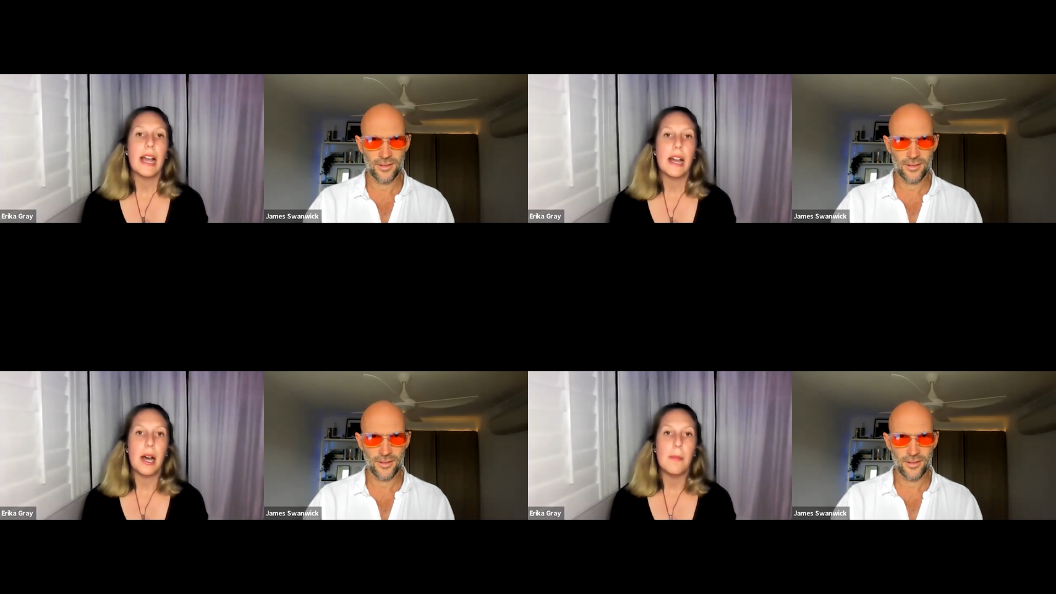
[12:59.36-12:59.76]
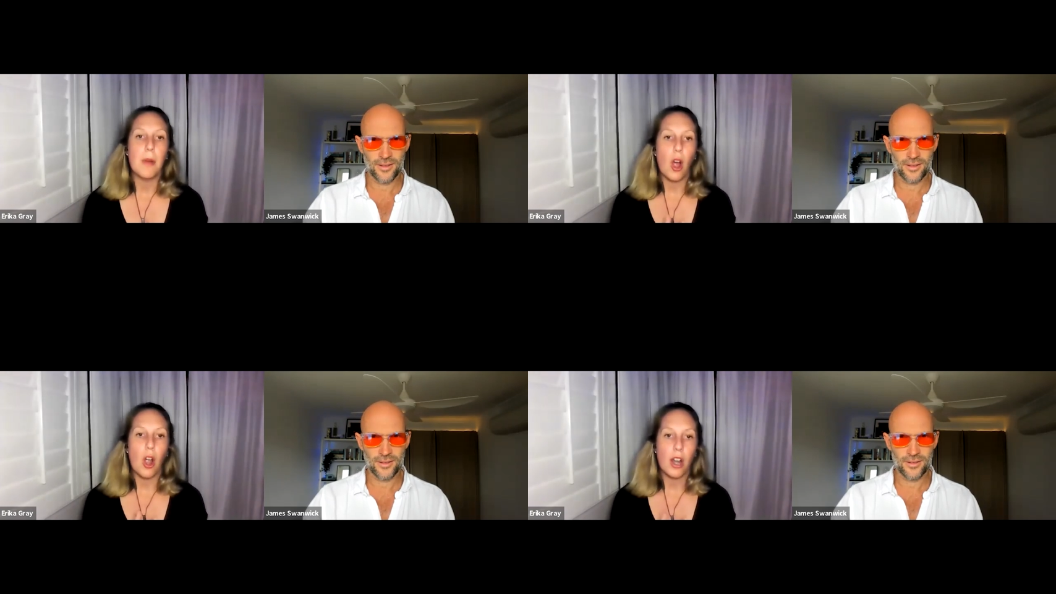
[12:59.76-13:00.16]
Speaker 1: Um,
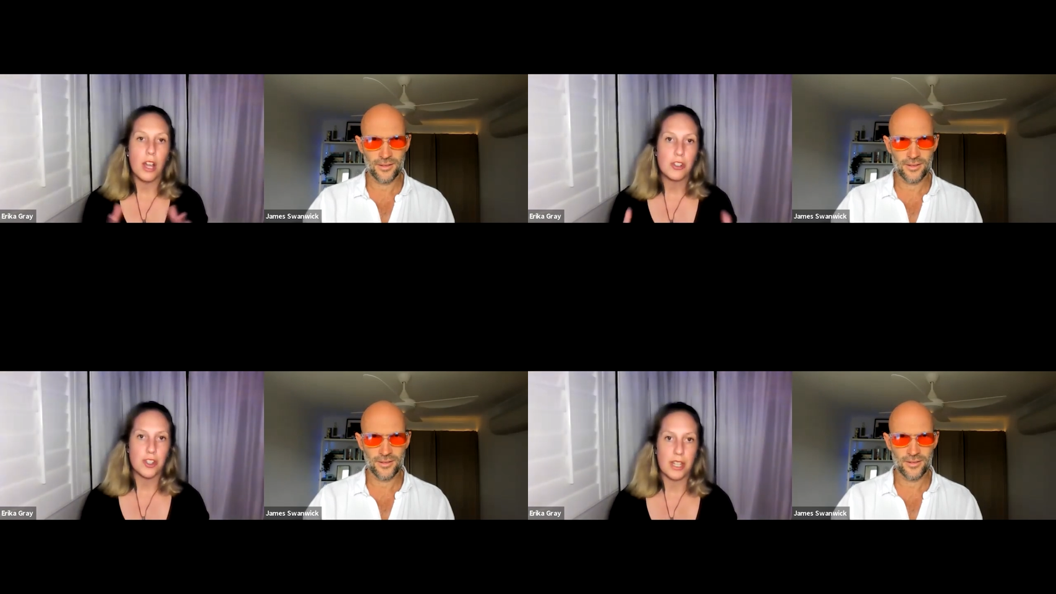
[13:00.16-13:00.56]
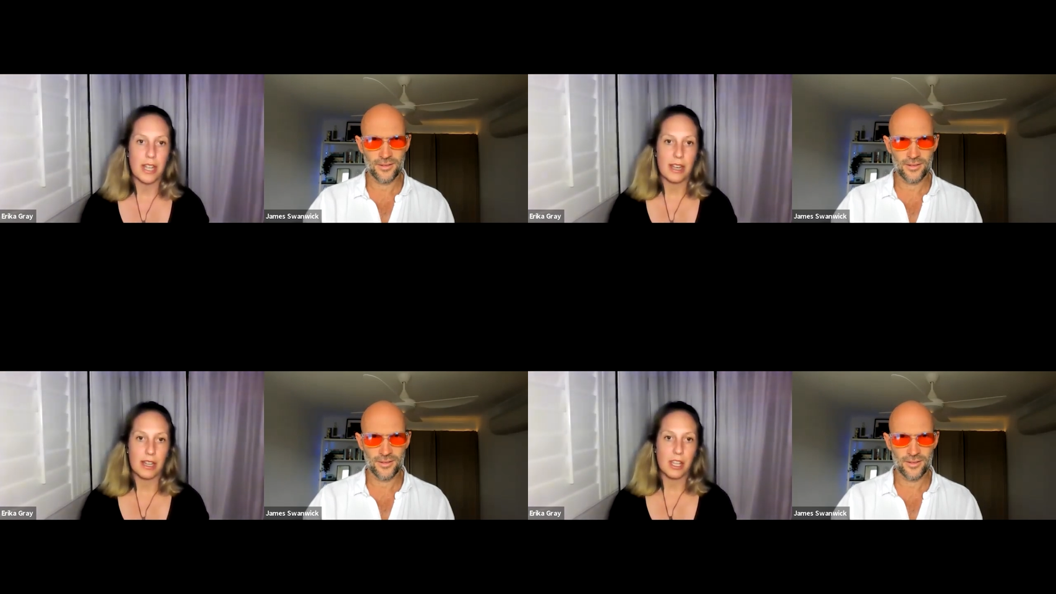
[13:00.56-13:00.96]
are under
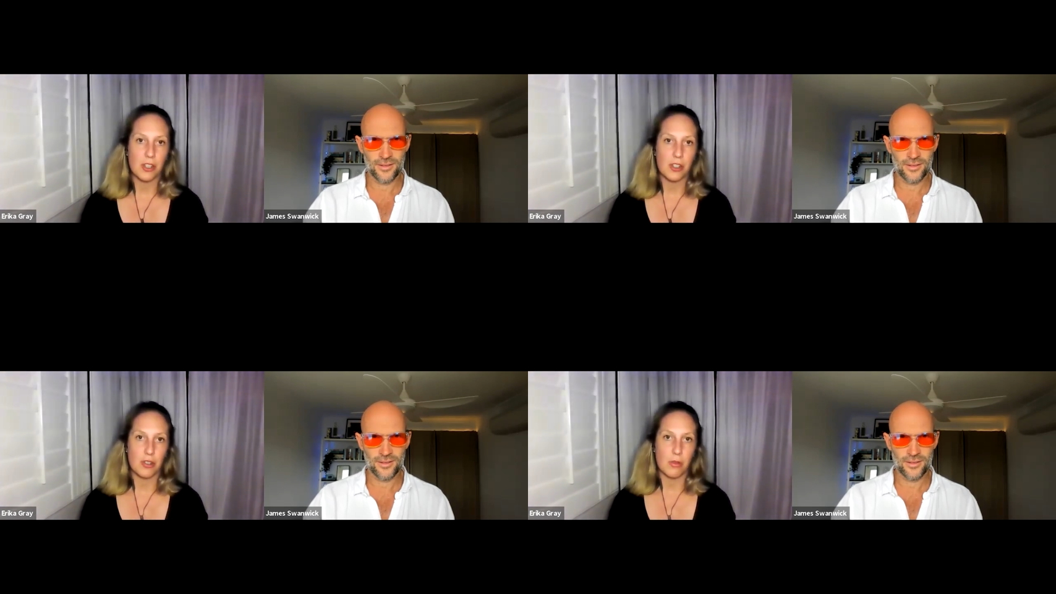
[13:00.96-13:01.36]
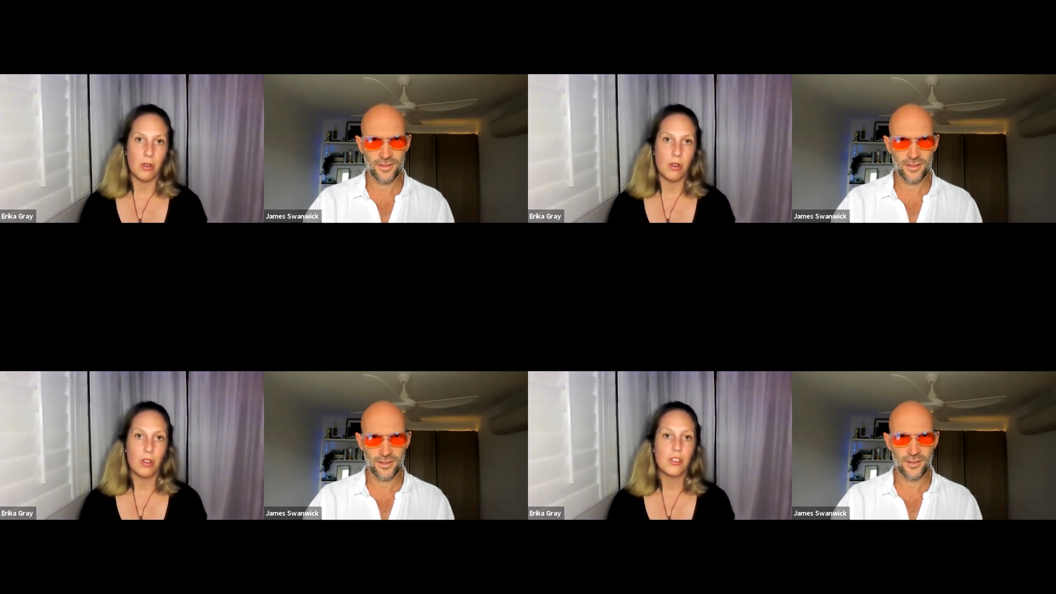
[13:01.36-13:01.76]
genetic
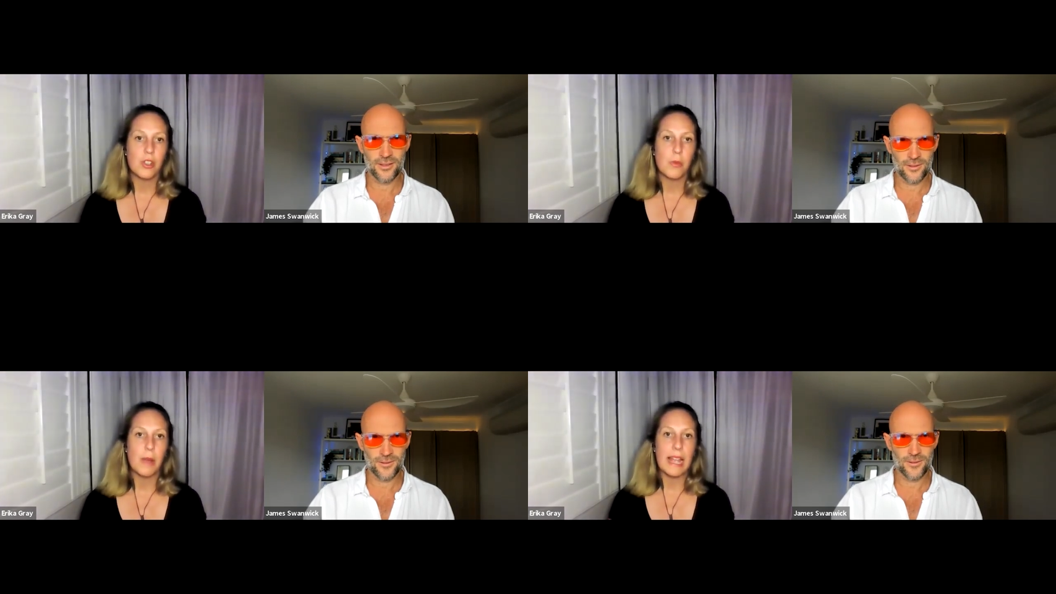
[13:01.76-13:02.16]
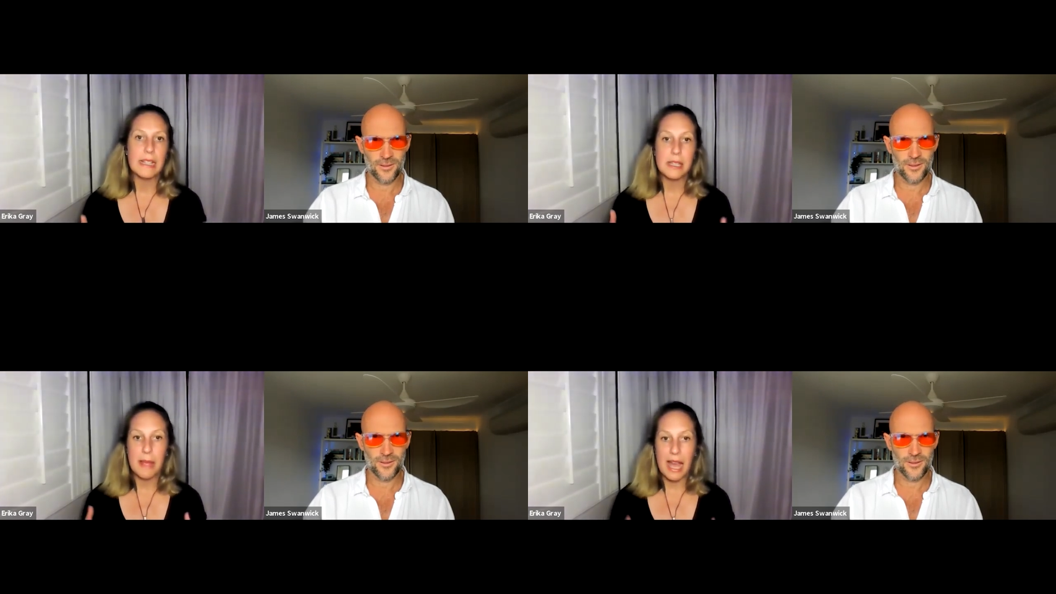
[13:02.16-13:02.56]
control. So what
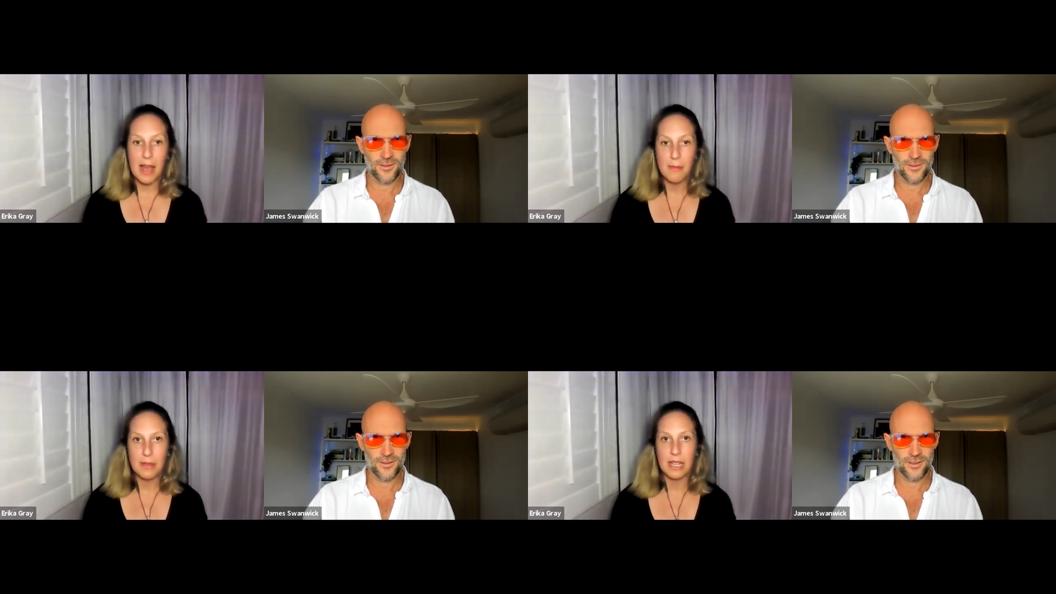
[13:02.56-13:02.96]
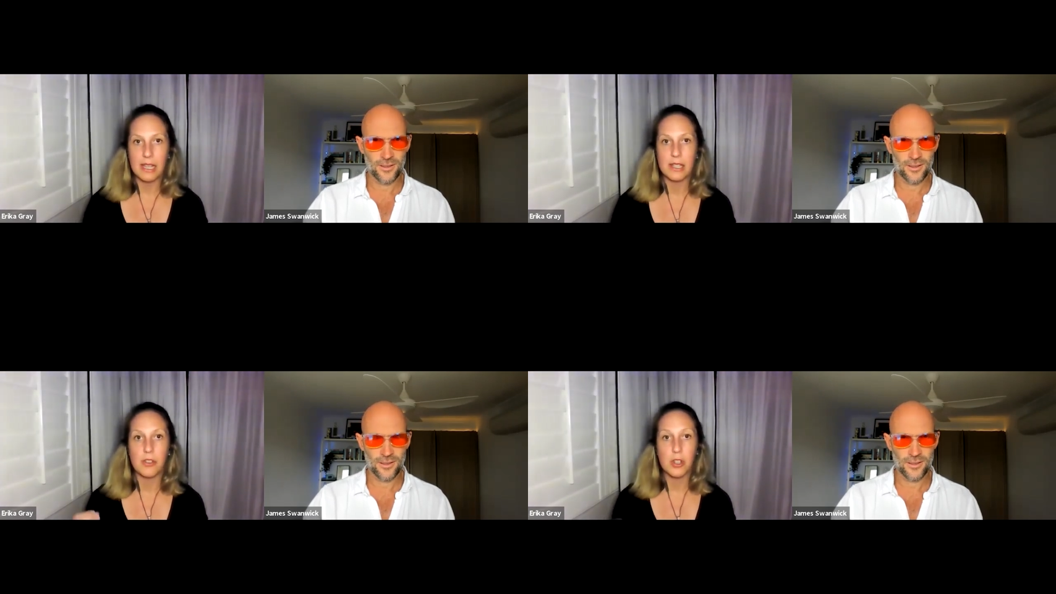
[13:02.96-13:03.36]
ends up happening
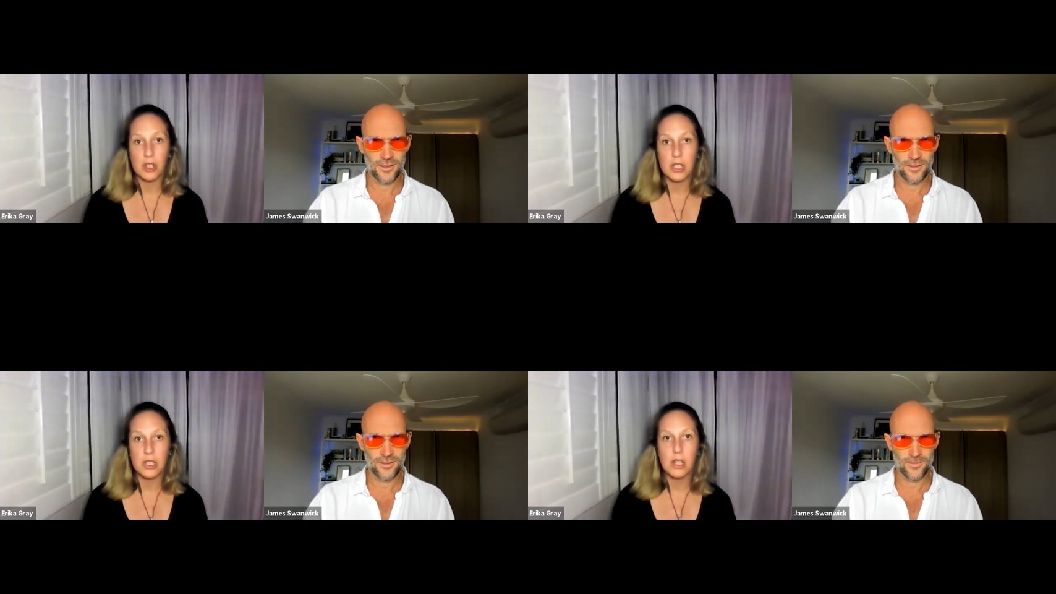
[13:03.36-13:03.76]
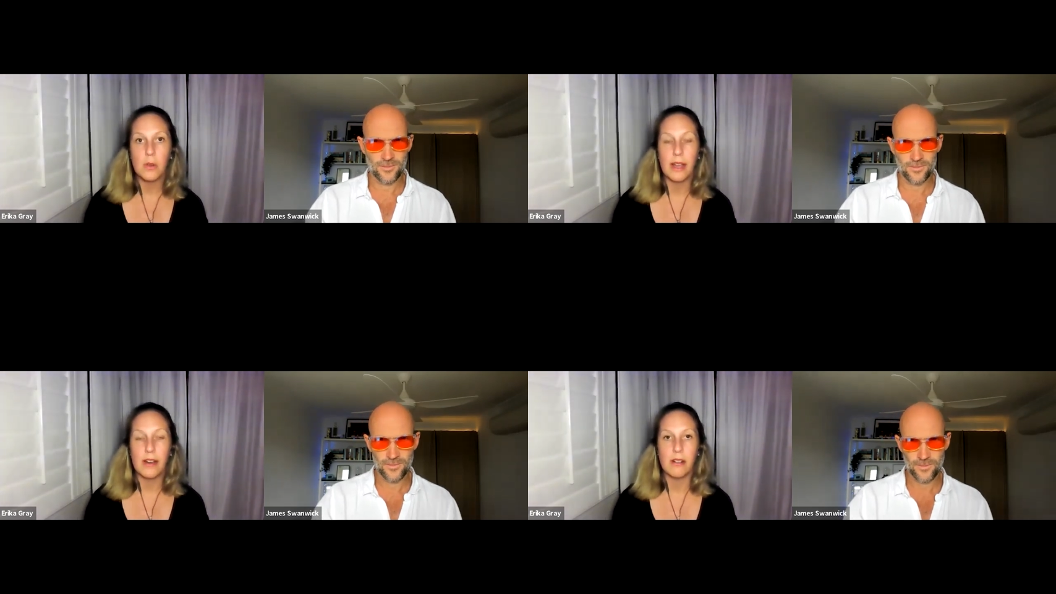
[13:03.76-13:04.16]
is if you're a slow
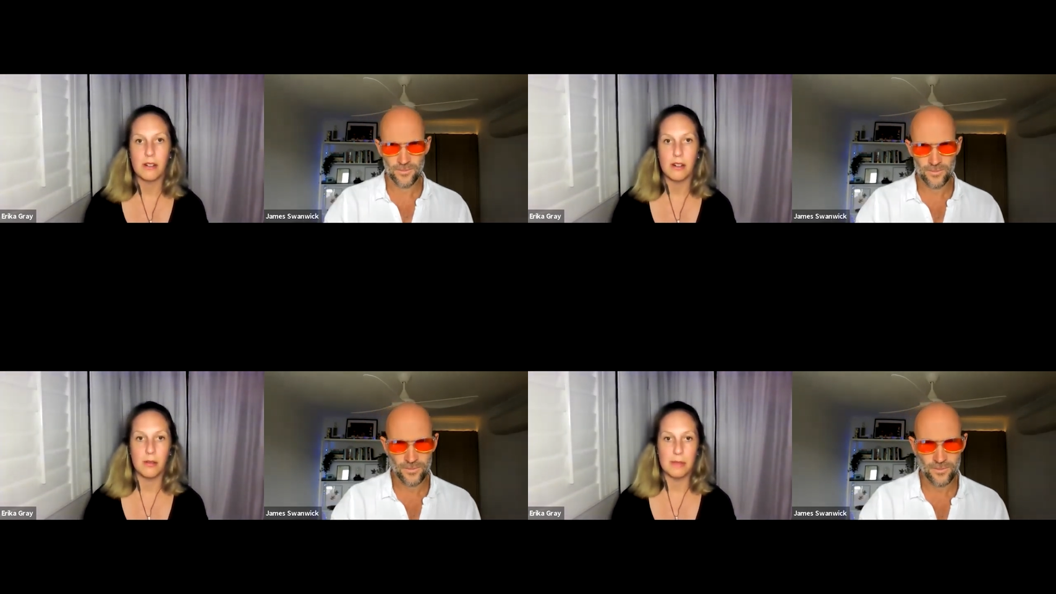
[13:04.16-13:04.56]
alcohol